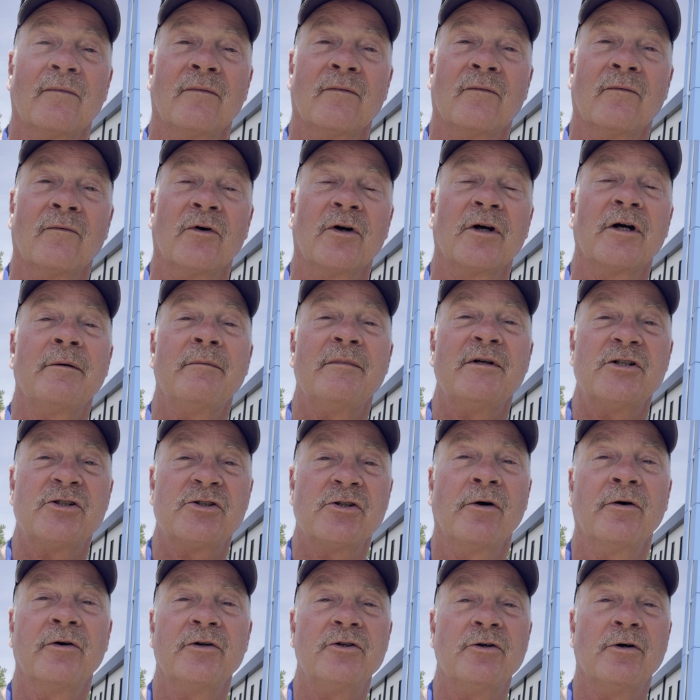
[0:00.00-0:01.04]
we're going to be
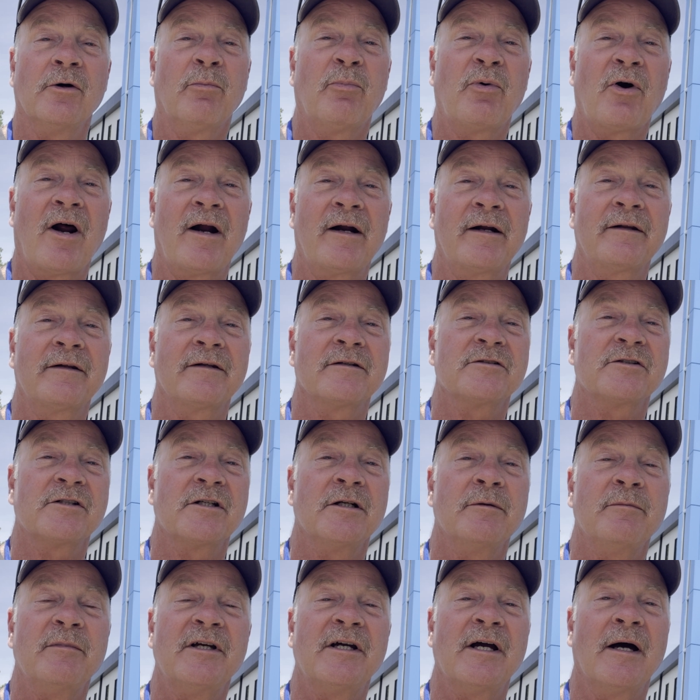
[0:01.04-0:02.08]
showing you a product that's going
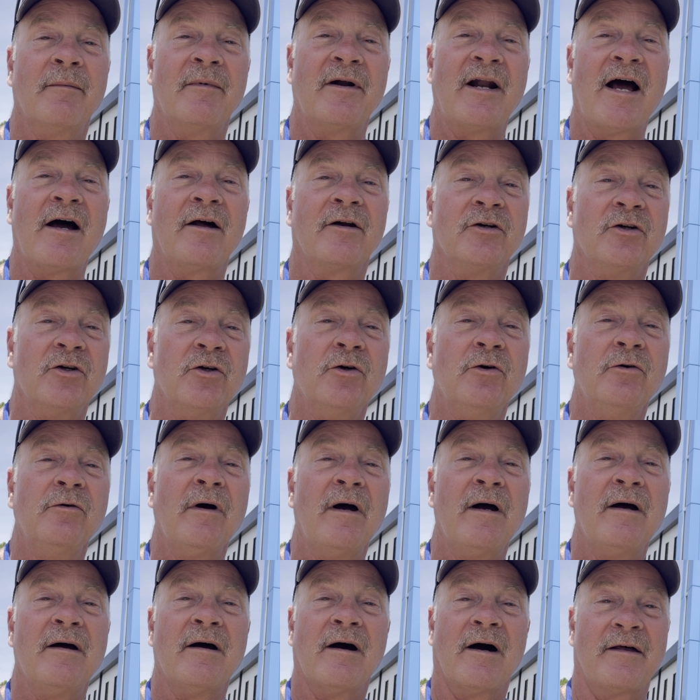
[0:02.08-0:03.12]
to be coming out new
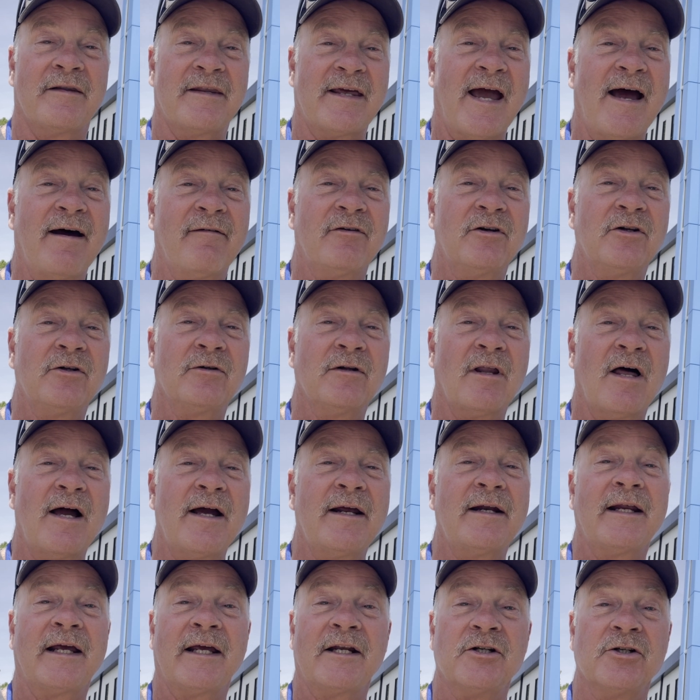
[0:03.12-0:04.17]
on the Avenue
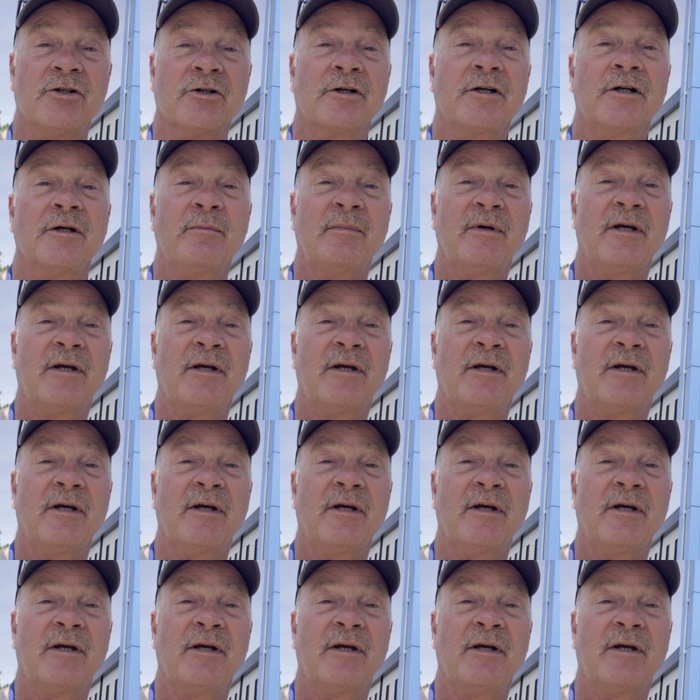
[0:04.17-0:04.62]
line, and you're going to be